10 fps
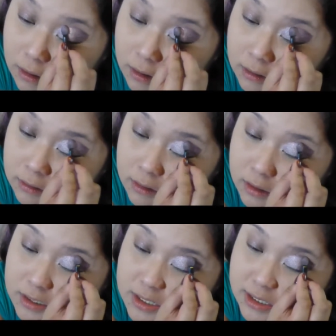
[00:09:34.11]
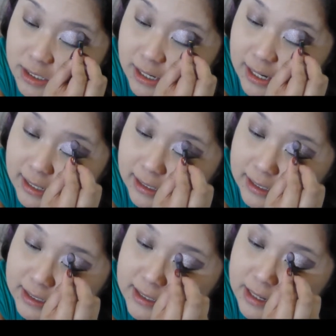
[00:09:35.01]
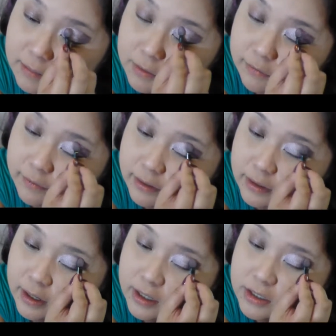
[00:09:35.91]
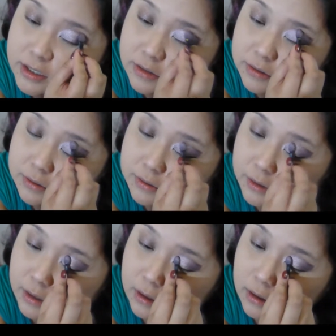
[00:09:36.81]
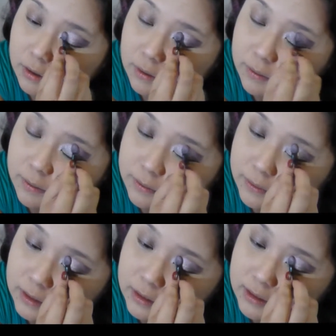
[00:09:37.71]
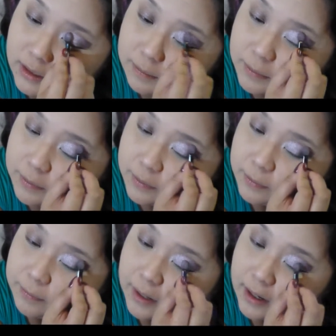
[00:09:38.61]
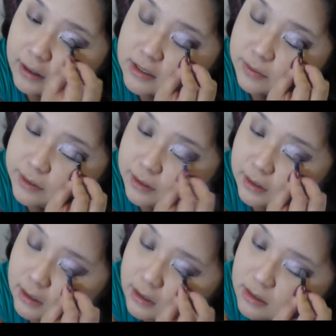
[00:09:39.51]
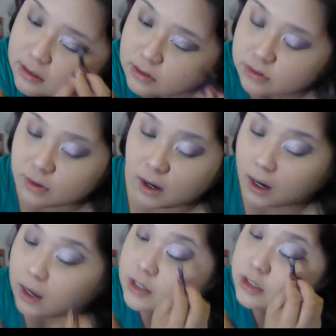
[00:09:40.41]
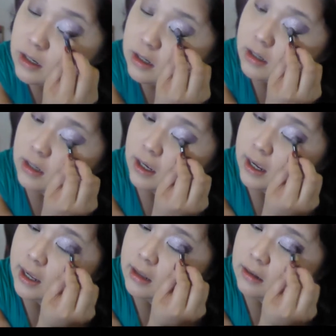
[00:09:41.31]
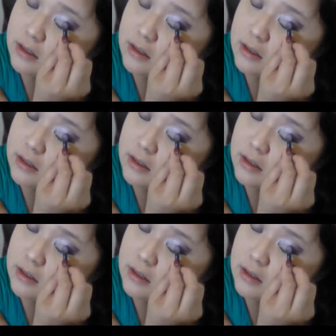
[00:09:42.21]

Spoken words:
and just lightly dab over the eyeshadow or the dark purple parts where you think it's too harsh, and